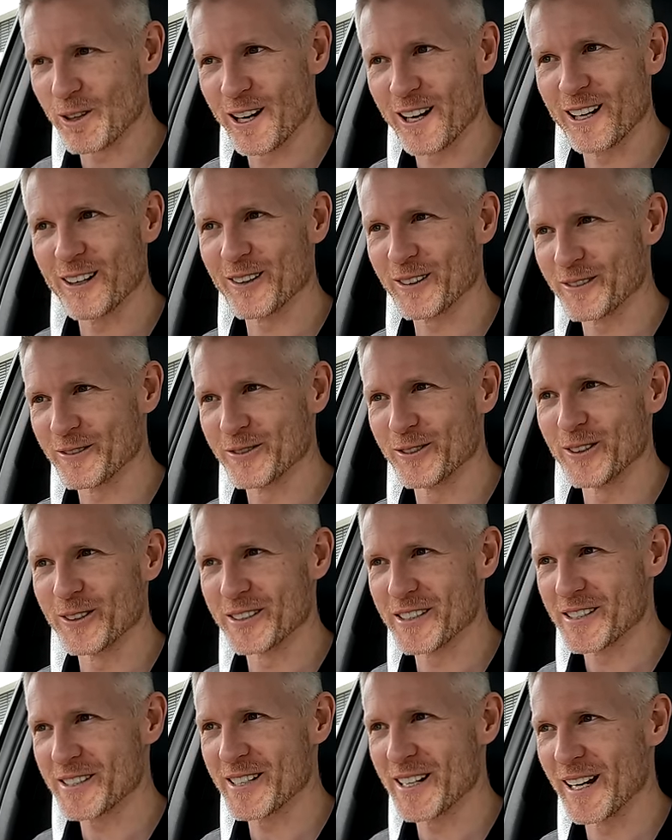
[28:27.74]
really looking
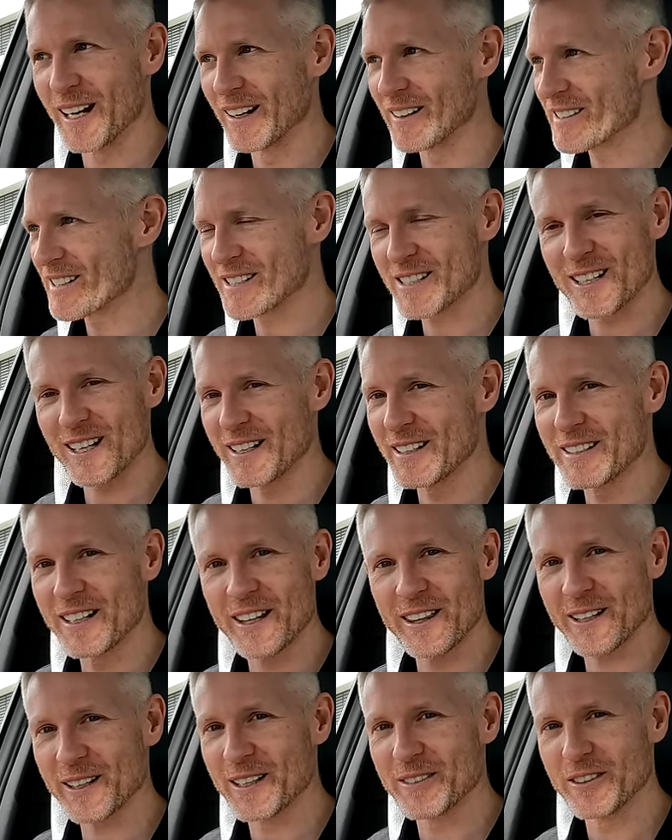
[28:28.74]
forward to seeing It's, it's like
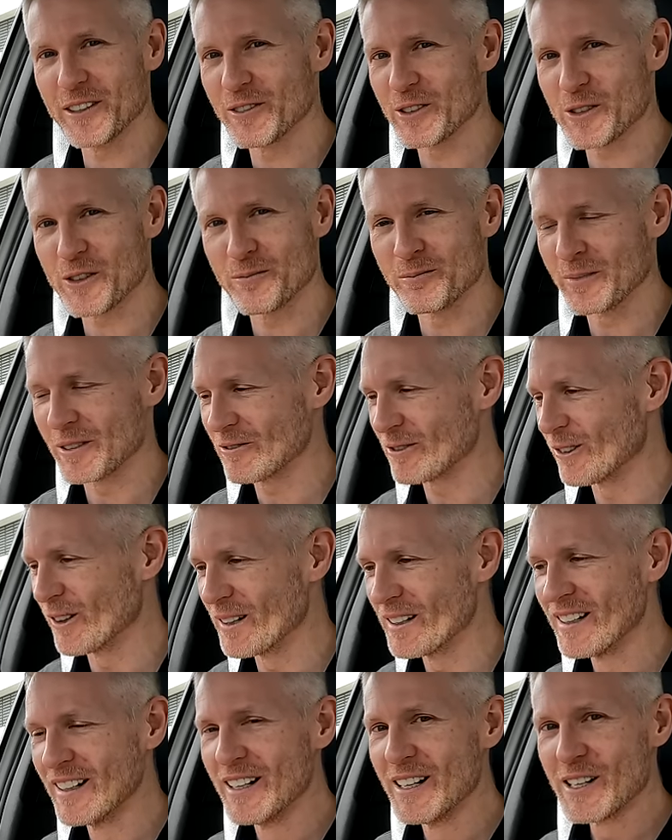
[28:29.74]
nothing I've ever driven
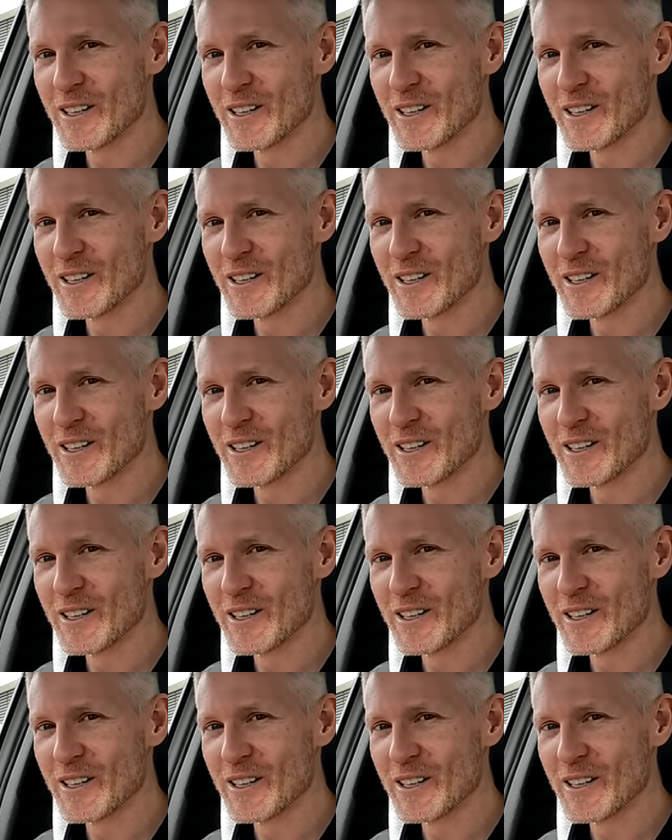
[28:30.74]
before.